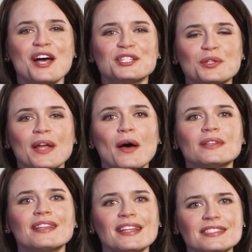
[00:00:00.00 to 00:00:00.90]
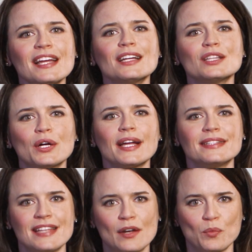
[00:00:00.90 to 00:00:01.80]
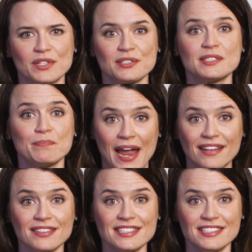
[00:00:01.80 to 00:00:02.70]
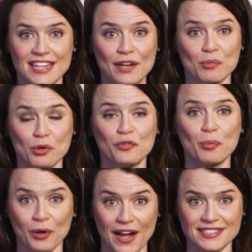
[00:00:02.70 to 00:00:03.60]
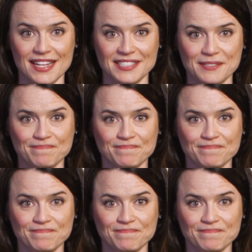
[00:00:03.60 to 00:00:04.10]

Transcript: So now let's take a look at Dent Wizard's paintless dent removal process.